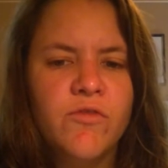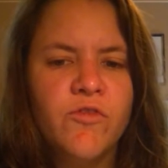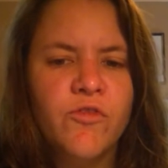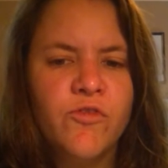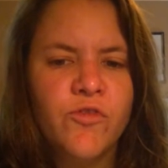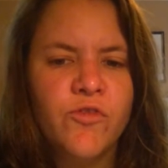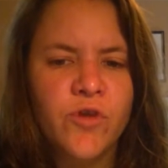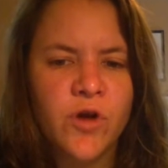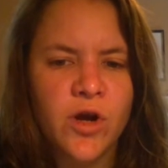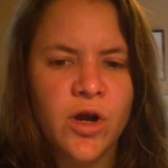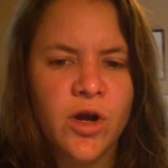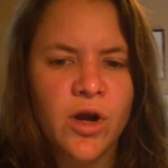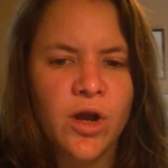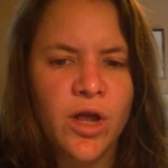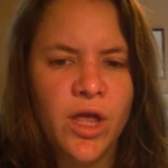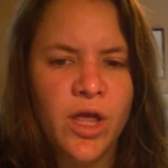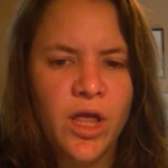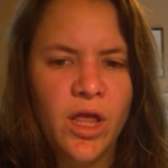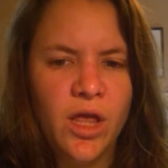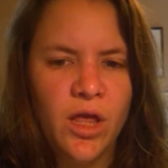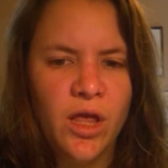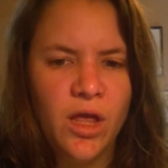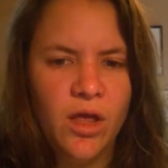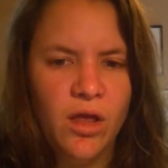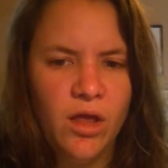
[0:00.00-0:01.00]
for
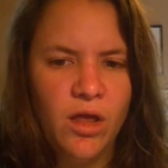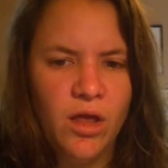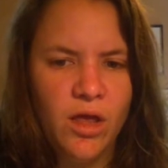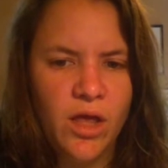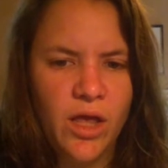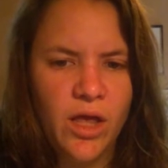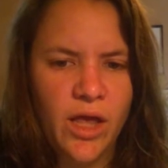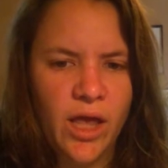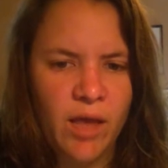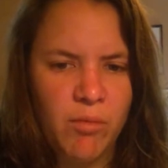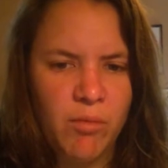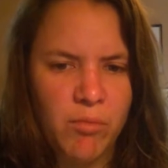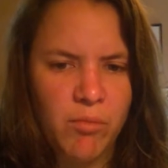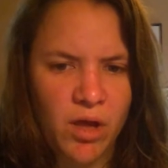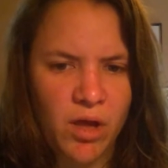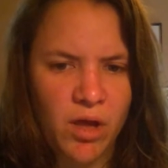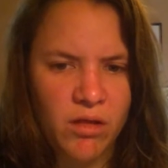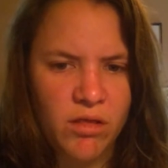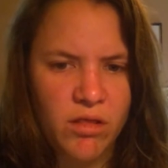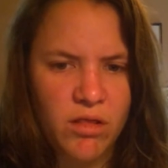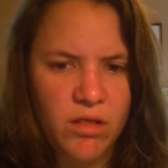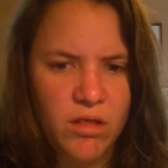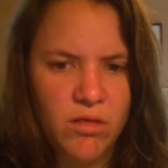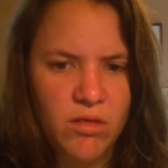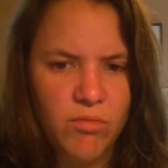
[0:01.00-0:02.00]
a
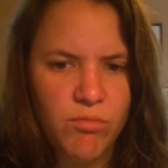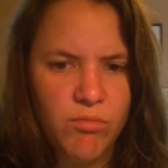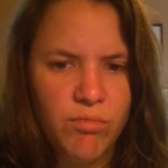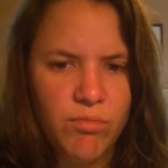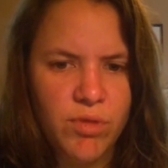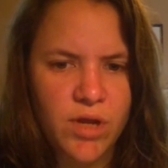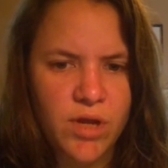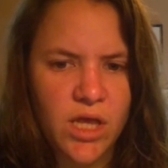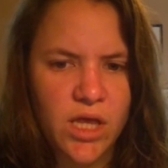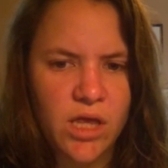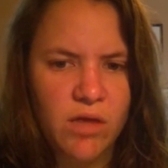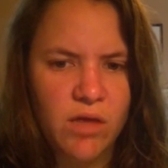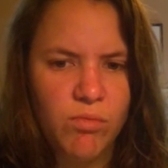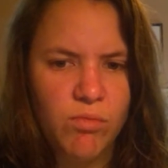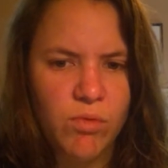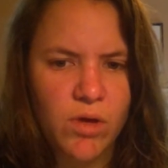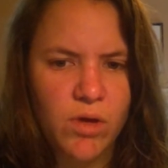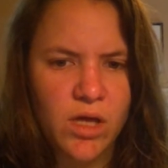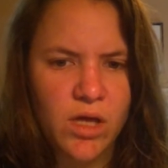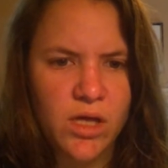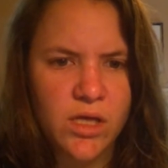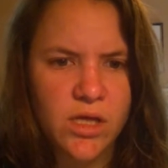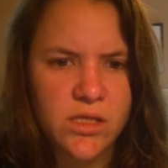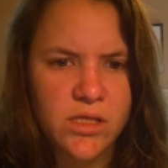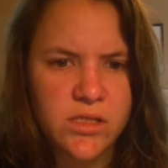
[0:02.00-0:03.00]
month, but he
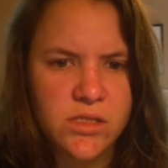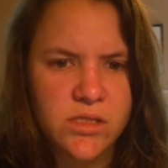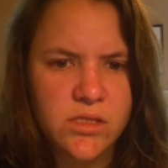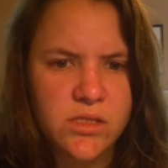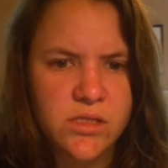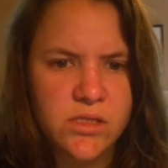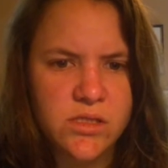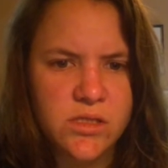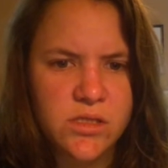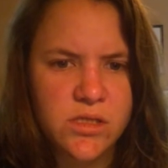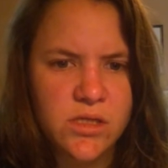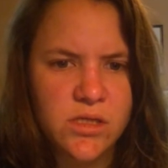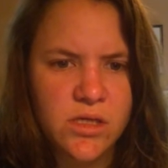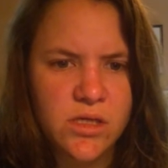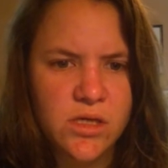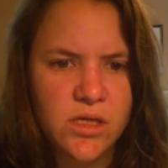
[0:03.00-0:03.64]
was